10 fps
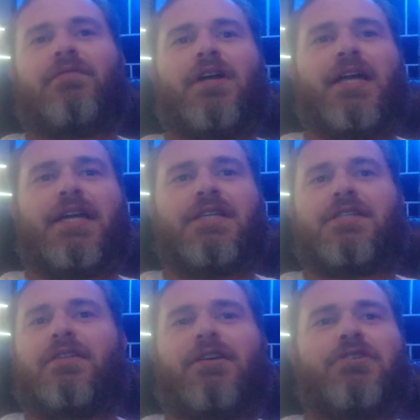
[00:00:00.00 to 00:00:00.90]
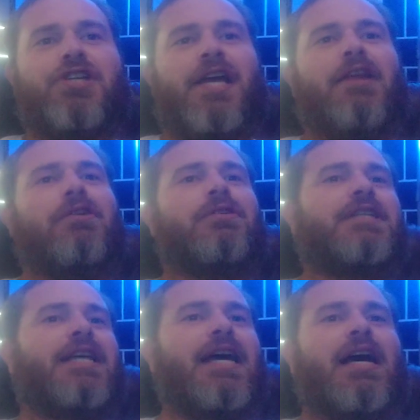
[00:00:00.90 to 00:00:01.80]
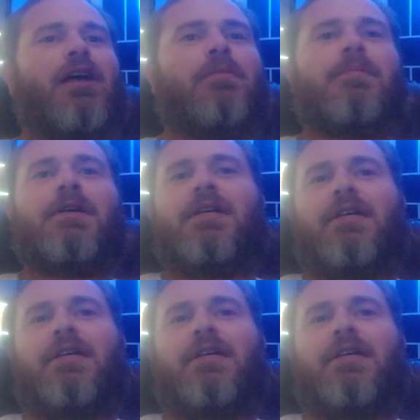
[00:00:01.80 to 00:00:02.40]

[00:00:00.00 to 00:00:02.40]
varieties in there, Channel, DeKalb,